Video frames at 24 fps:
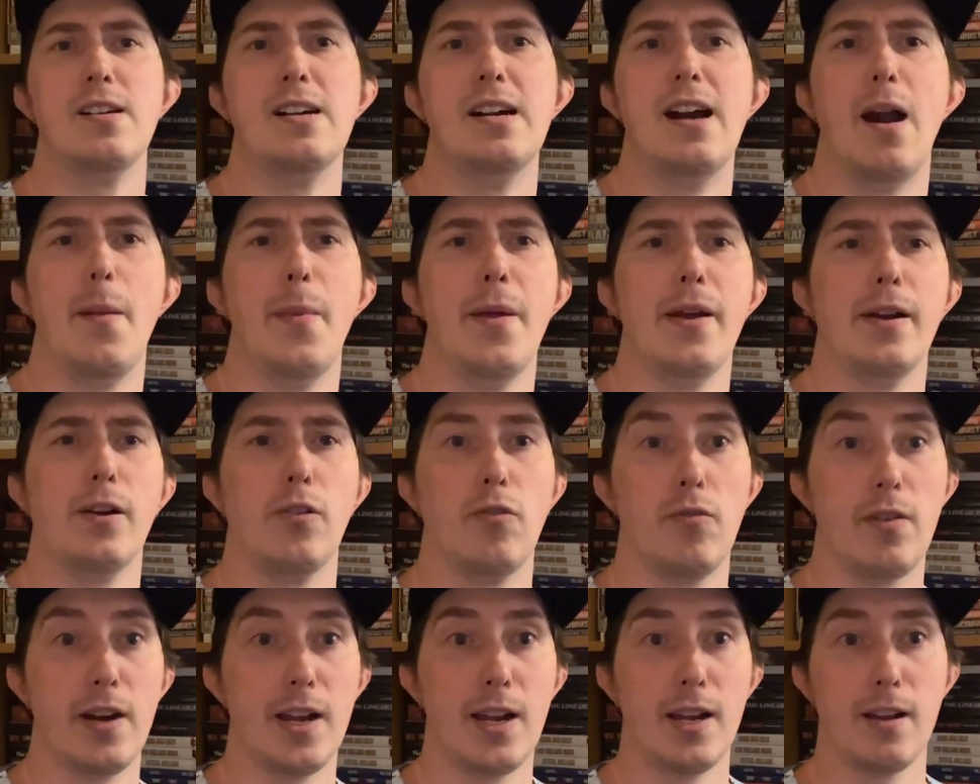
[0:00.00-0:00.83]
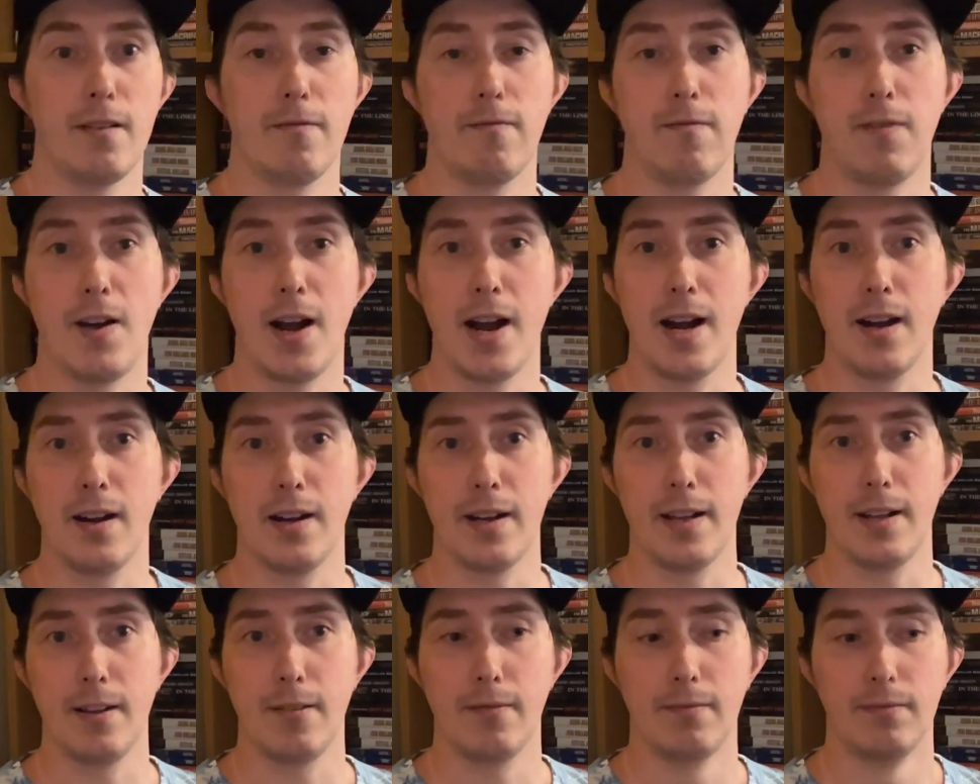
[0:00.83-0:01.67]
and then Greg
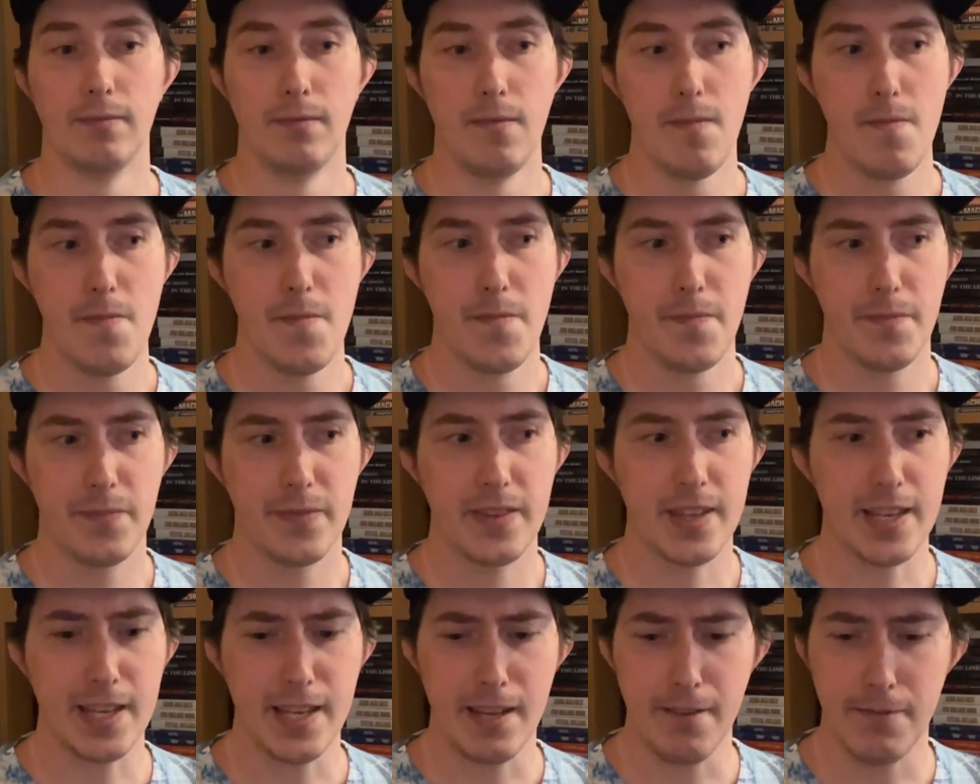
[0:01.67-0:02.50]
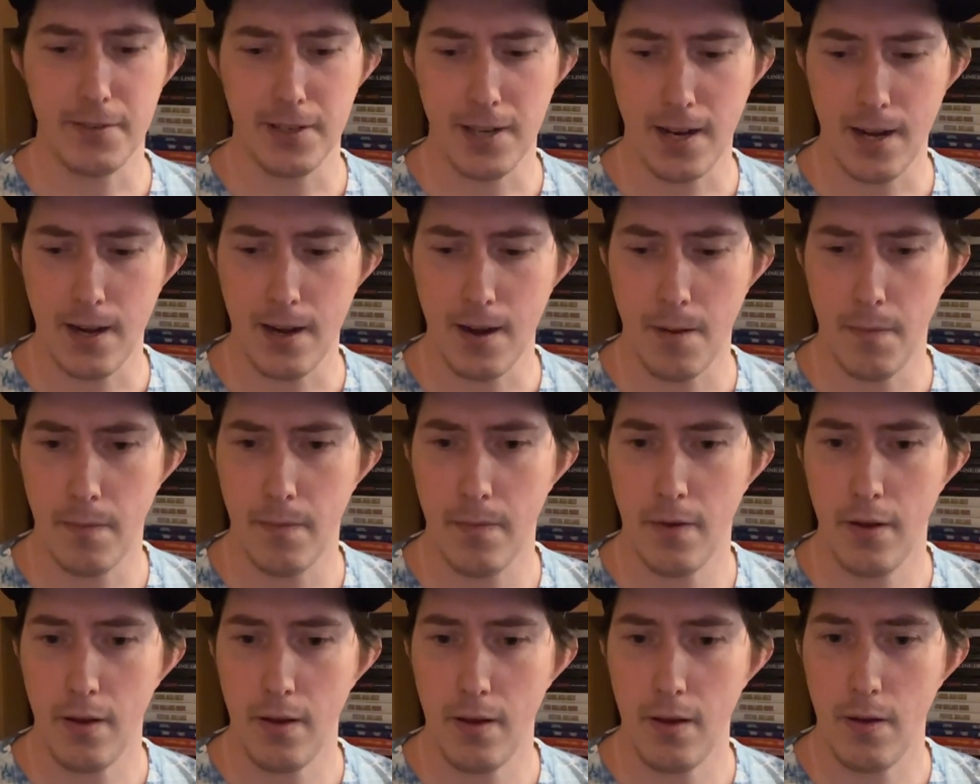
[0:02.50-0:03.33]
finally gives in
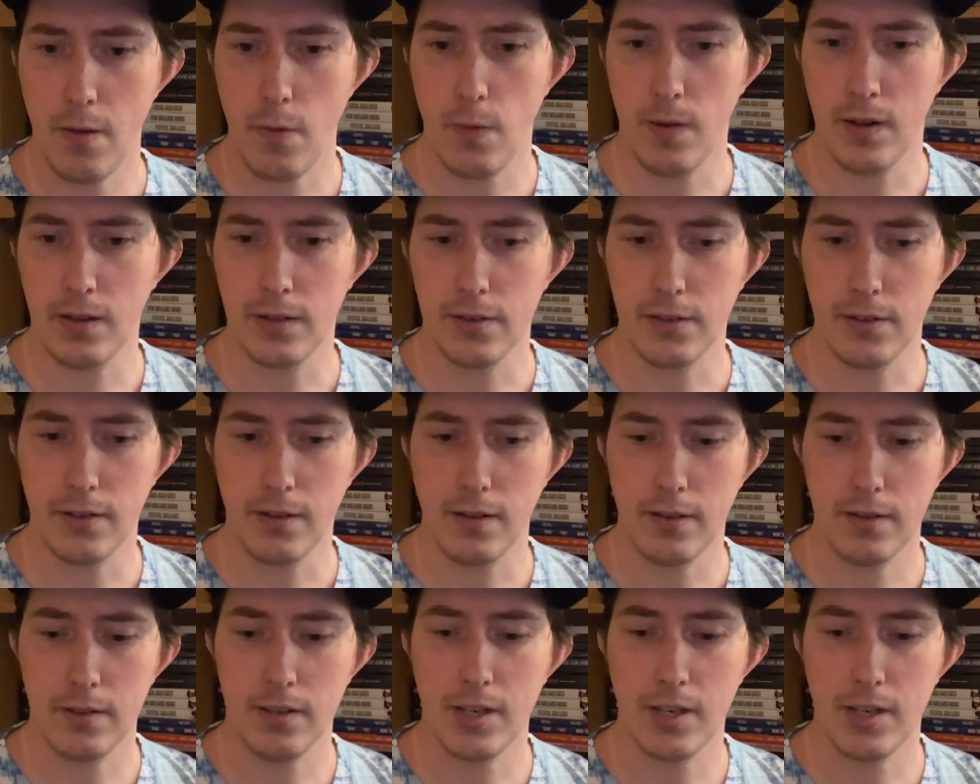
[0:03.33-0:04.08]
uh, once uh,